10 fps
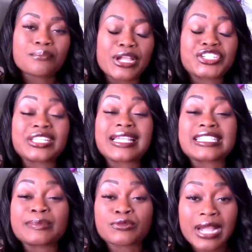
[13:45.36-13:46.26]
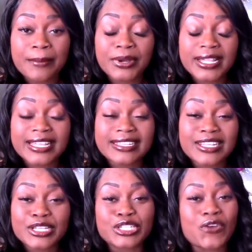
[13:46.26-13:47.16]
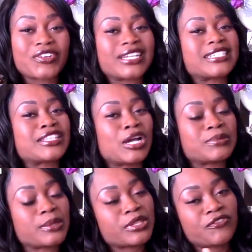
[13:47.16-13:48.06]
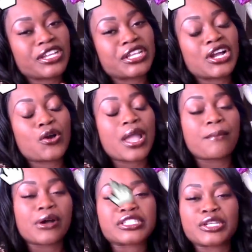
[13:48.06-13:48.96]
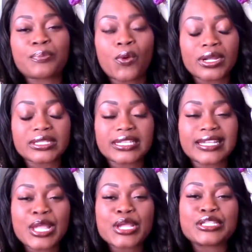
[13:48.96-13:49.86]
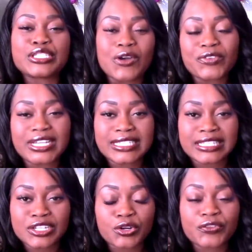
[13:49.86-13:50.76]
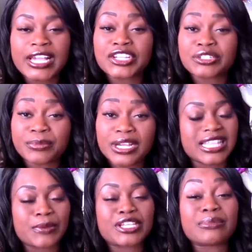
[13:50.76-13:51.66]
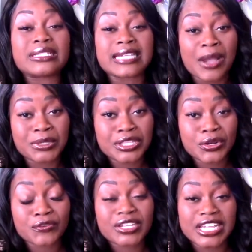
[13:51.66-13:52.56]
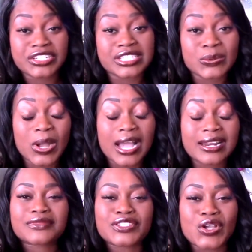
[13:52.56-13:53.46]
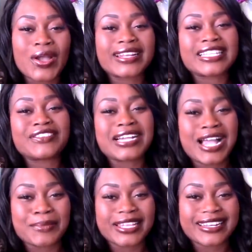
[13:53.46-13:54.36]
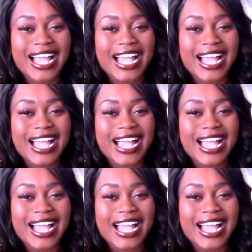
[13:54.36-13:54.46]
Make sure you hit that subscribe button. Don't forget to thumbs up the video. And most importantly, don't forget to hit the notification bell so that way you can be down with the notification squad. So go ahead and leave a comment.